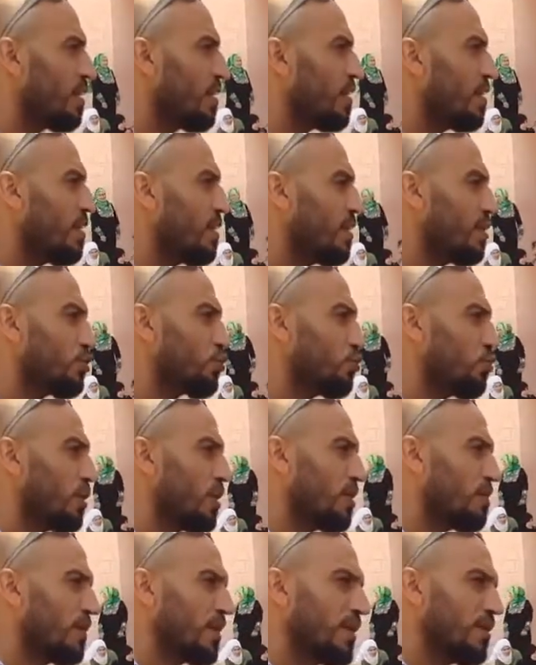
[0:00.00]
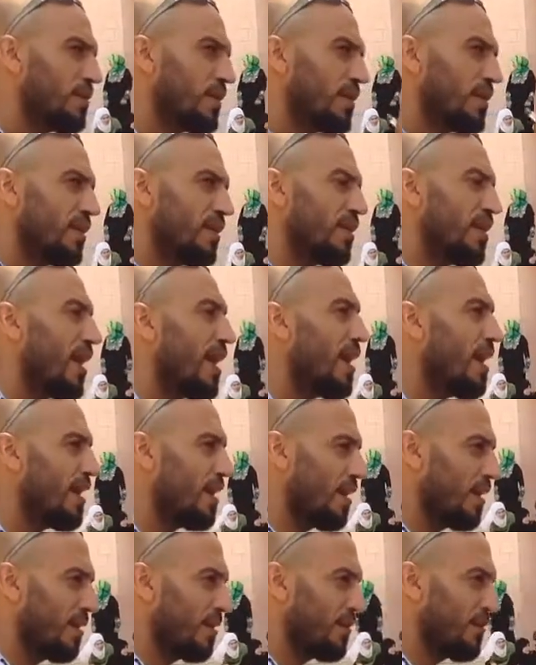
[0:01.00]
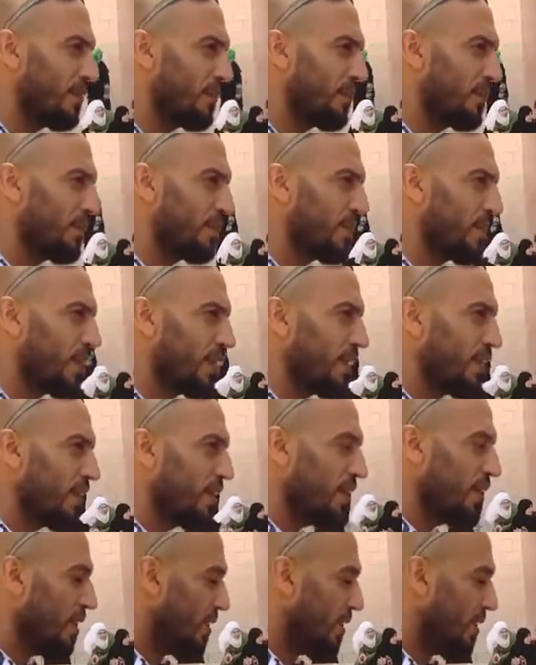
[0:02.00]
too much difficult to listen to their